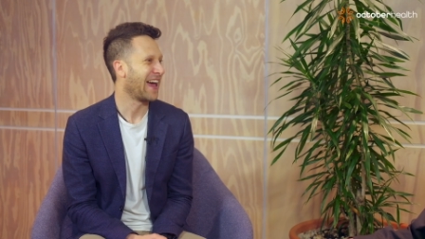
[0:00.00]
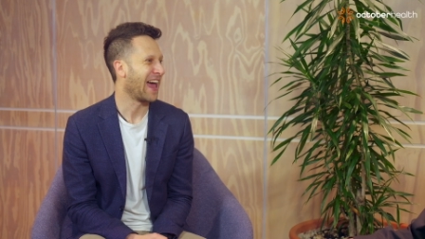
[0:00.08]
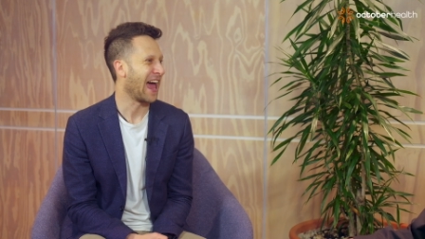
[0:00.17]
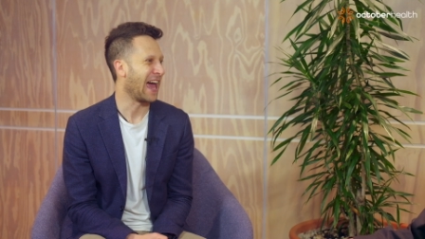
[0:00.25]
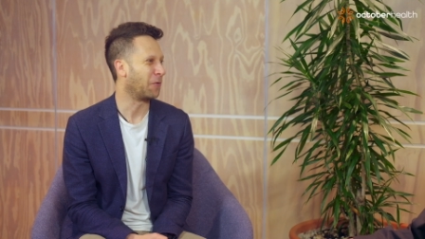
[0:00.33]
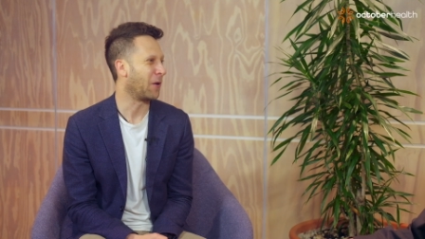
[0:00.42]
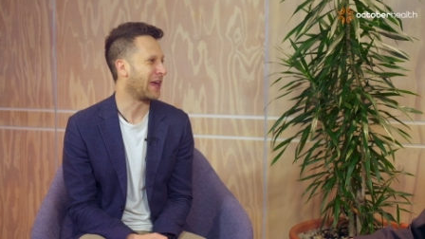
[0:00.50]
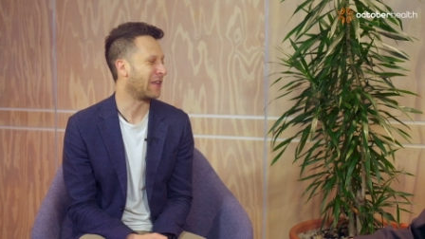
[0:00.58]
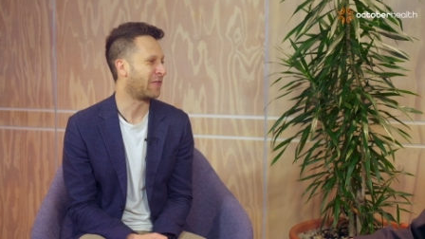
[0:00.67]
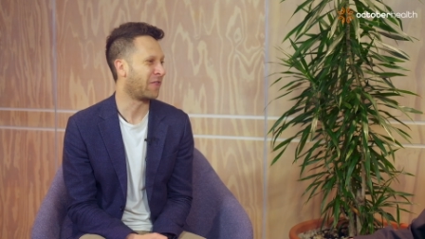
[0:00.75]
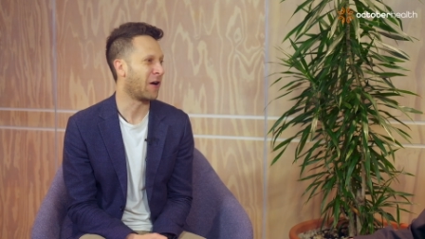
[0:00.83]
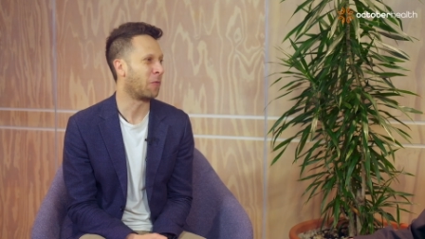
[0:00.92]
And where the
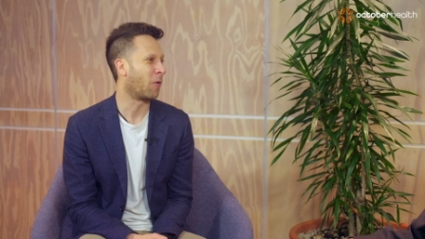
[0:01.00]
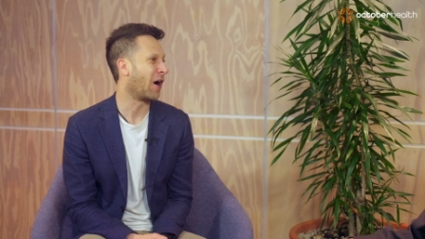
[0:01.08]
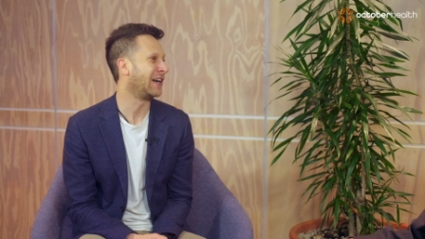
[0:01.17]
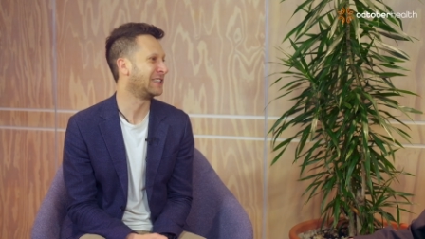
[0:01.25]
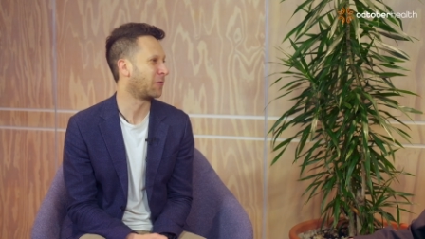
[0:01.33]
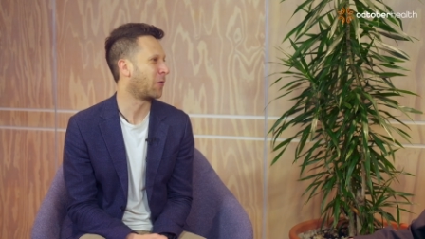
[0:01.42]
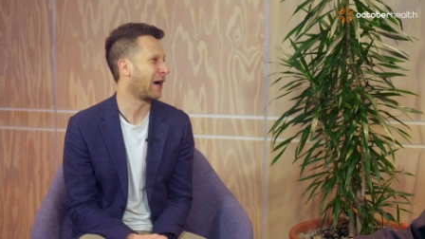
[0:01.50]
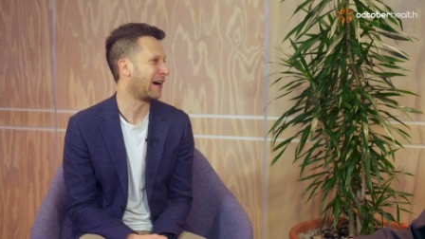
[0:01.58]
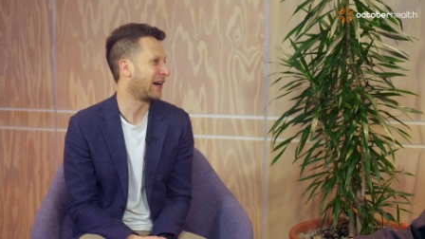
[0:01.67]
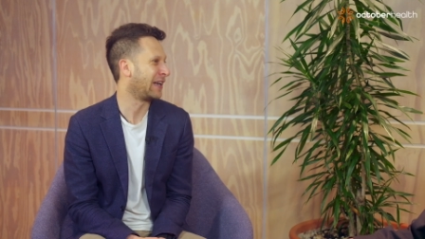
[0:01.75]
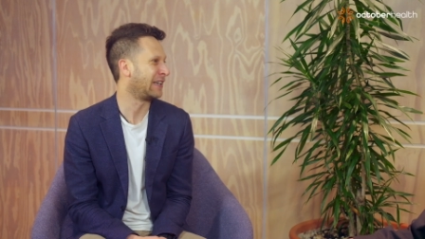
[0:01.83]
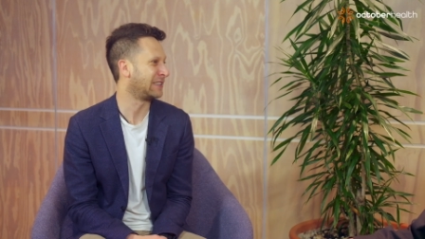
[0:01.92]
firm was and where
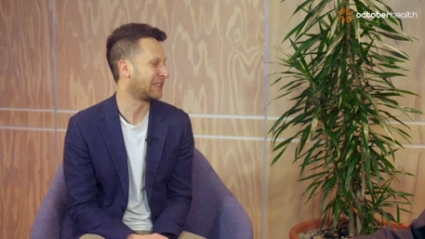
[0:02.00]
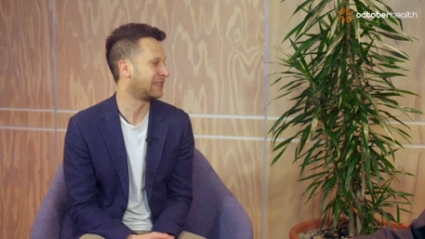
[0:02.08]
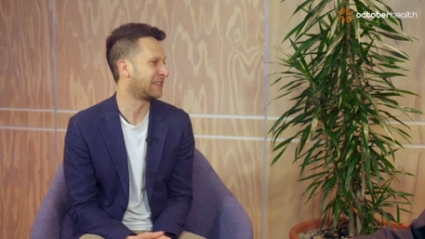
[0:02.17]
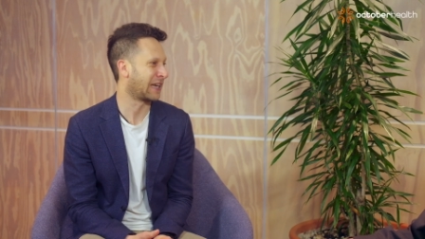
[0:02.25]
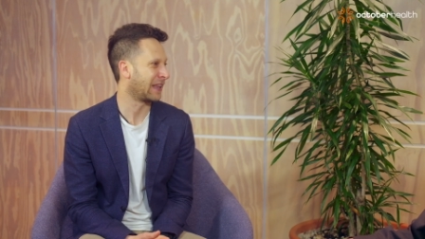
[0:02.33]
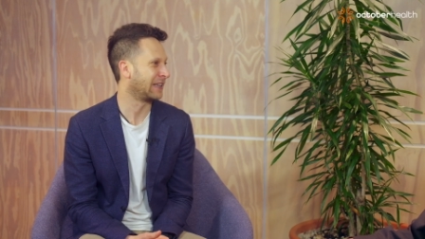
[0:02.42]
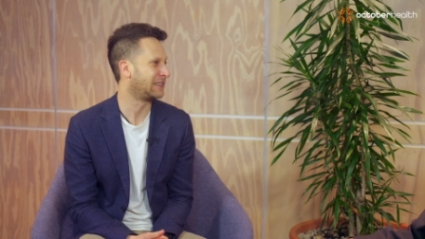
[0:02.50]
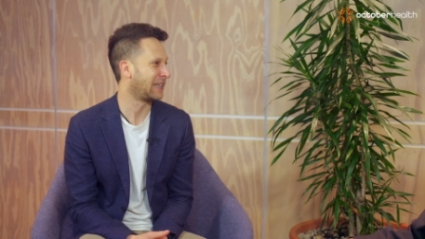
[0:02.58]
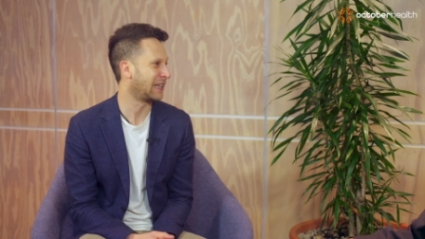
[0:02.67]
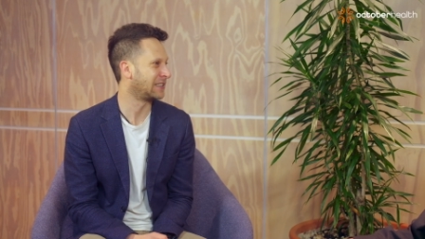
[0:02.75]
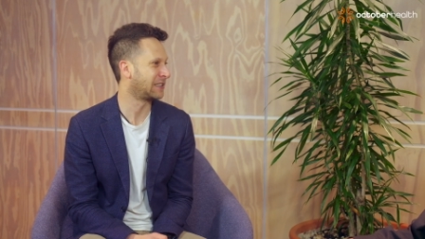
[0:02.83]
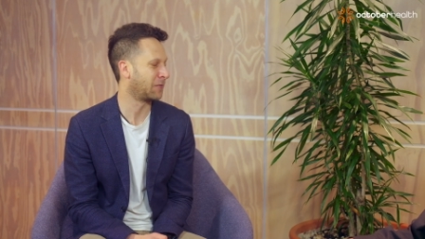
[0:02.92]
it is, I think,
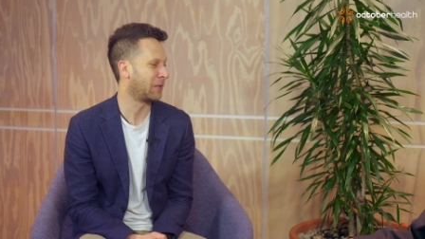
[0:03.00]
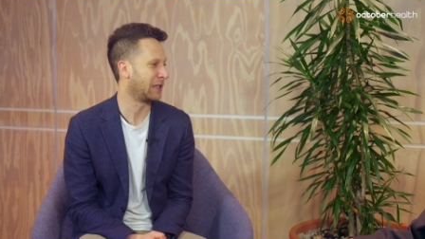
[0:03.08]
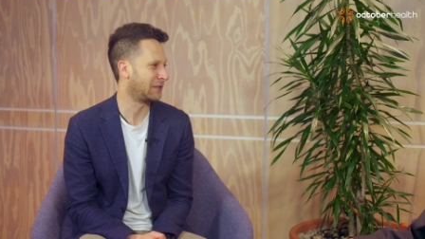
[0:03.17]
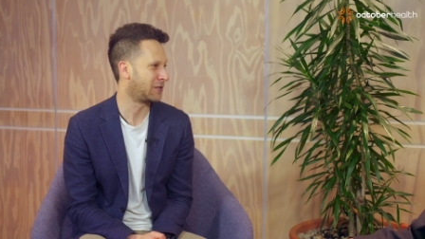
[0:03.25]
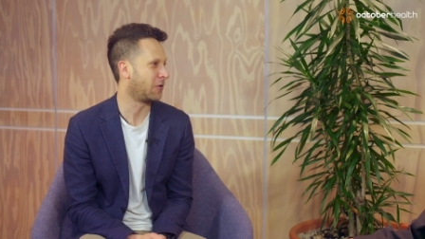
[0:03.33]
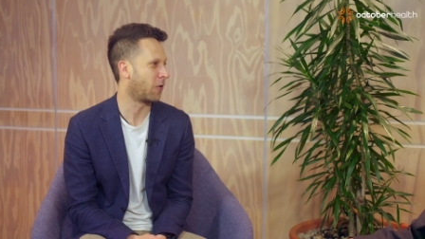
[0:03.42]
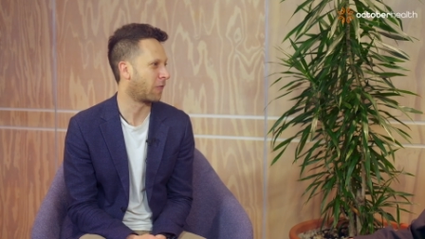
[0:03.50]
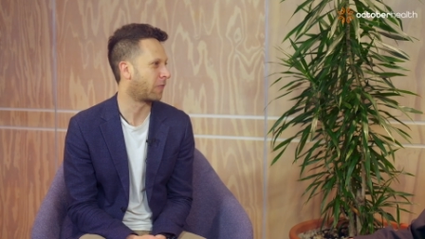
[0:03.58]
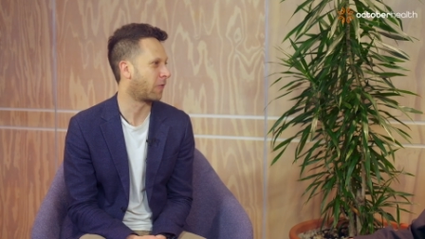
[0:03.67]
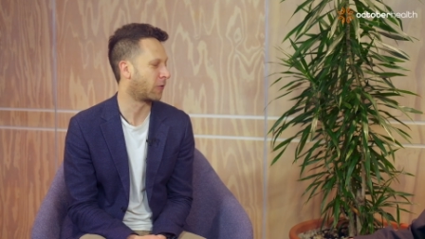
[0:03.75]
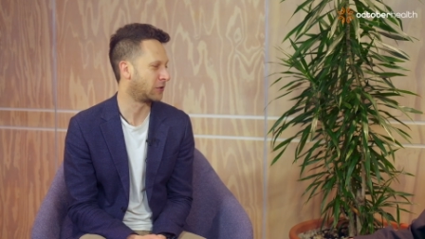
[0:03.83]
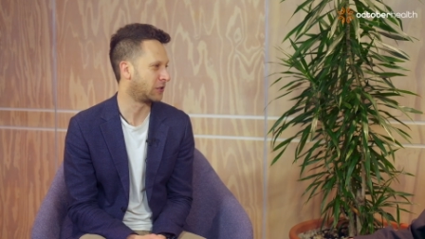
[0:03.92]
testament to your
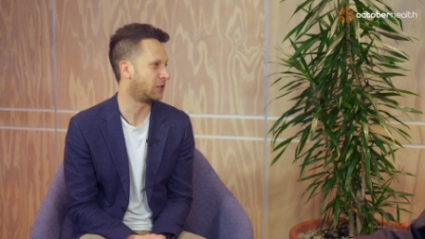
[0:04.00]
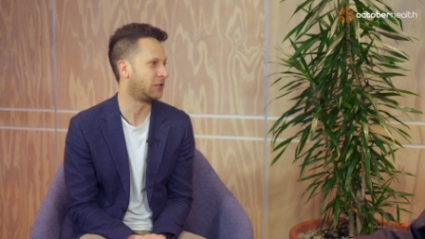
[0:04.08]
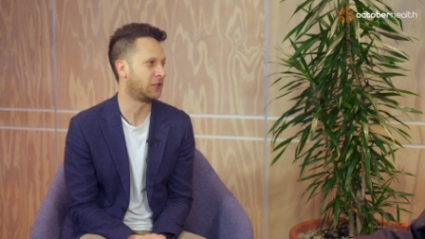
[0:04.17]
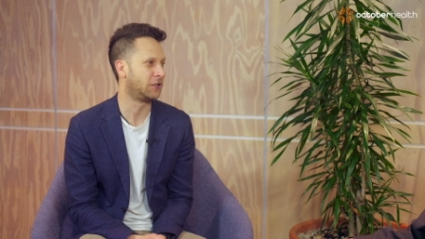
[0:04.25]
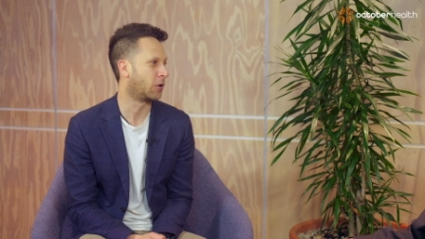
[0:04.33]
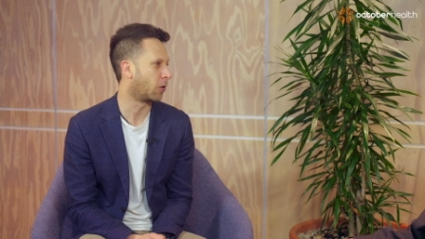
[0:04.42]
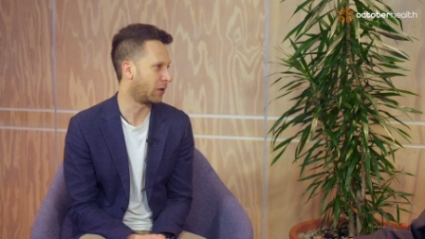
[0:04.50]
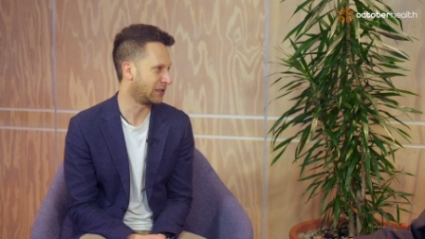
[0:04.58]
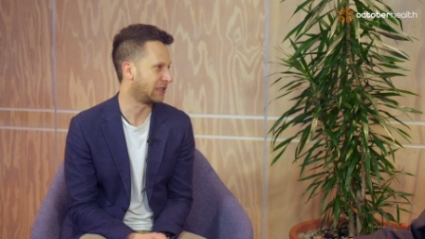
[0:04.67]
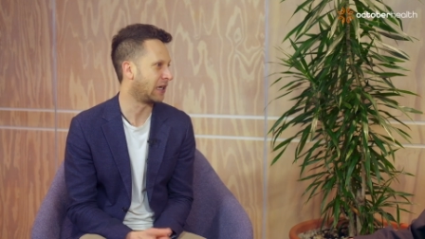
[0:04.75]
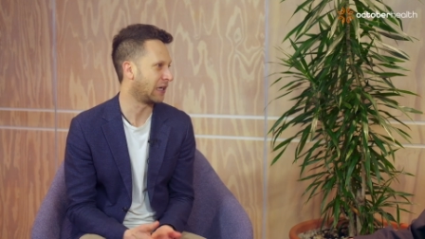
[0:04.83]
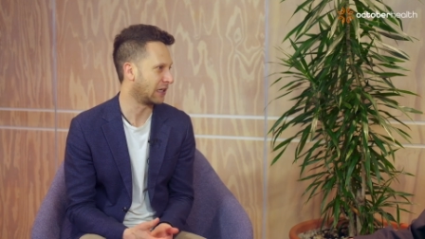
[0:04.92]
fortitude, your
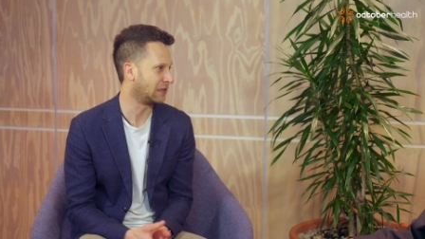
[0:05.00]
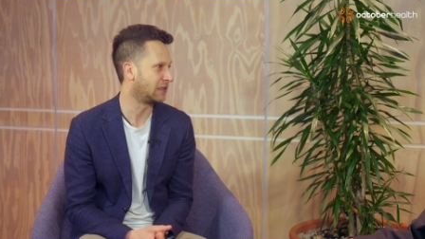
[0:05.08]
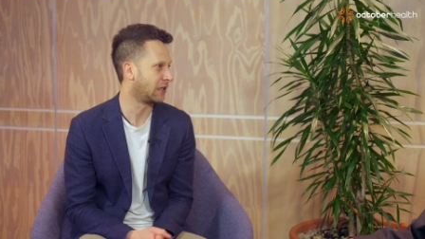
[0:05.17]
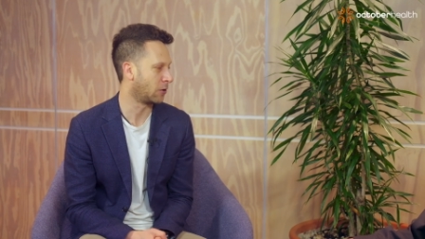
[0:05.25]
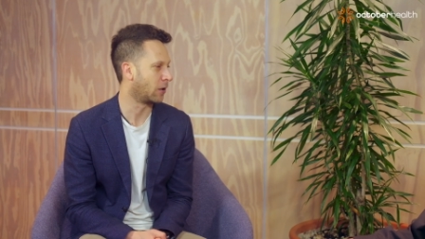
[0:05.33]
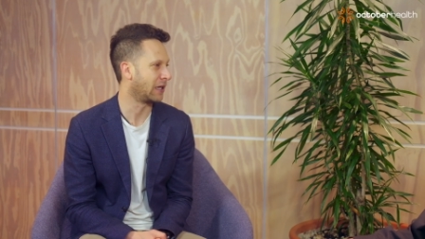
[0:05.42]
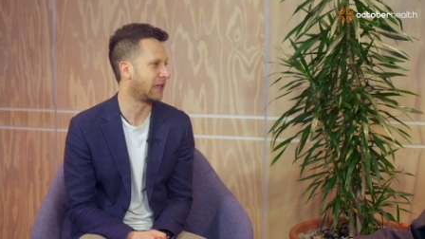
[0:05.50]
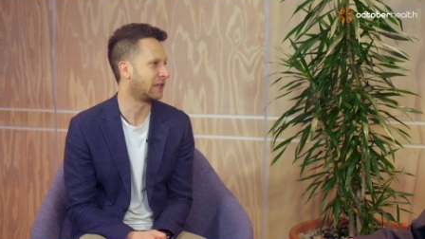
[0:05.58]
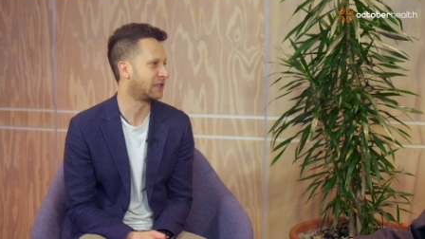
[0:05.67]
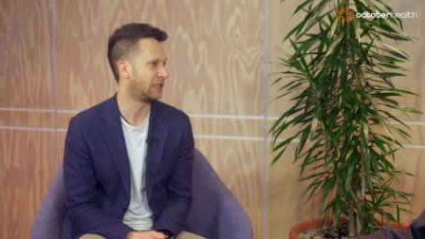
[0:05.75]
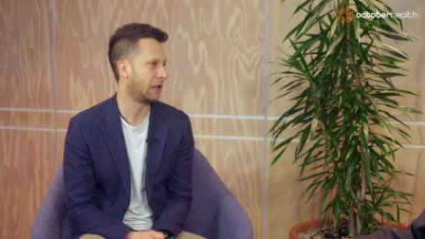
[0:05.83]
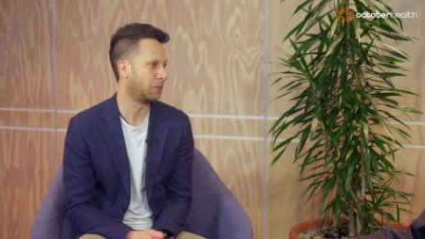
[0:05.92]
resilience, and your
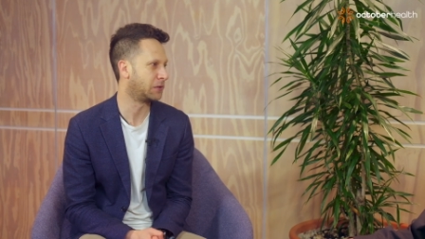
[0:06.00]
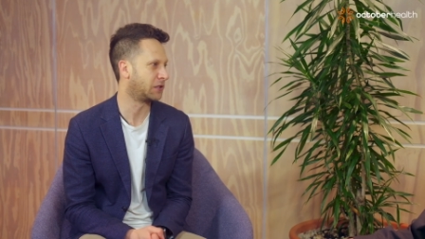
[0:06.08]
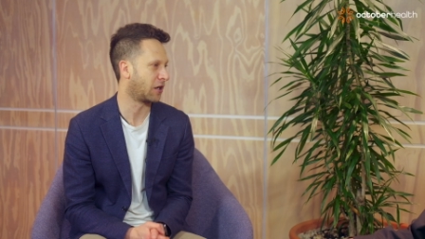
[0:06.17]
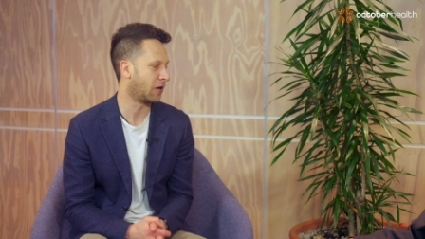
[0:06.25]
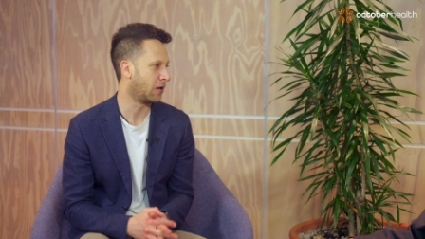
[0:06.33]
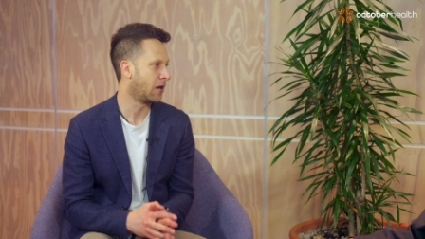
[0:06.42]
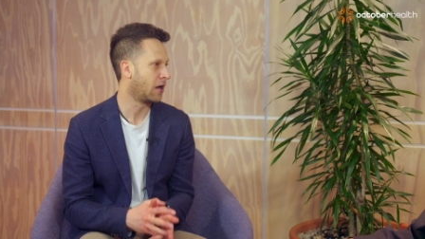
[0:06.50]
leadership. So